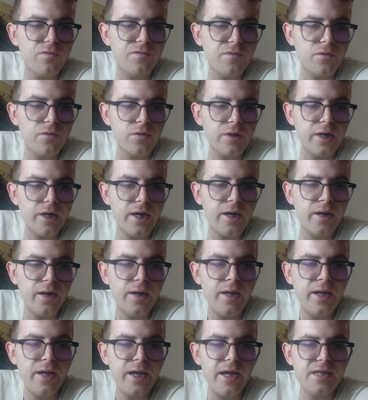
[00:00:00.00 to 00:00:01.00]
for
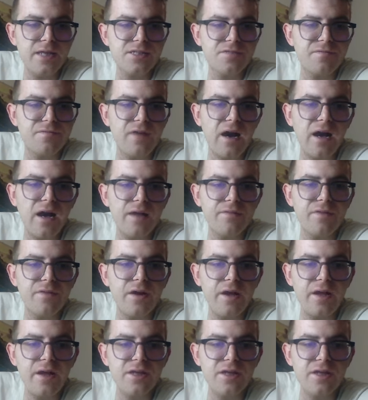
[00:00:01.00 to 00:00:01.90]
h5,